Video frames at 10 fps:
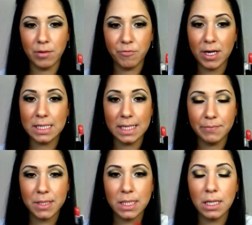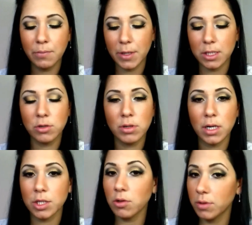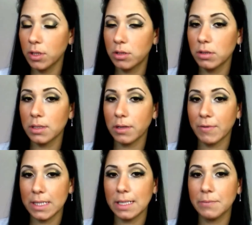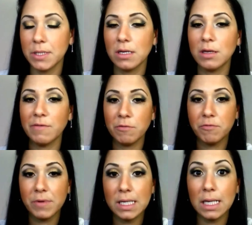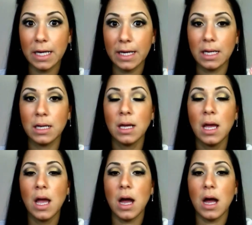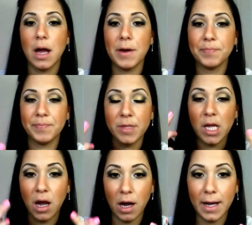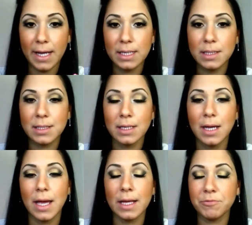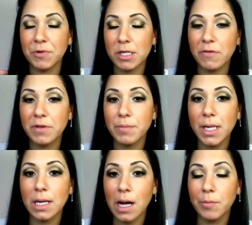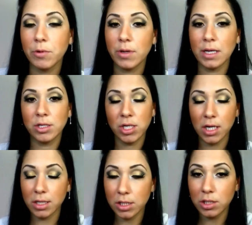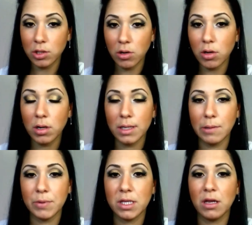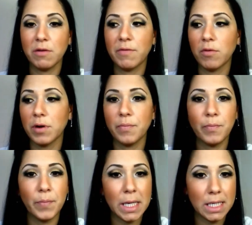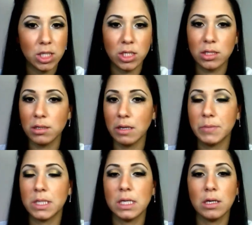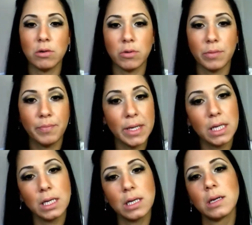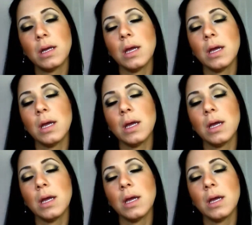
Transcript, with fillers: red lipstick, but you guys don't need to use a red lipstick. If you really like the eyes and the rest of the makeup, you can change your lipstick for a peach lipstick or a pink,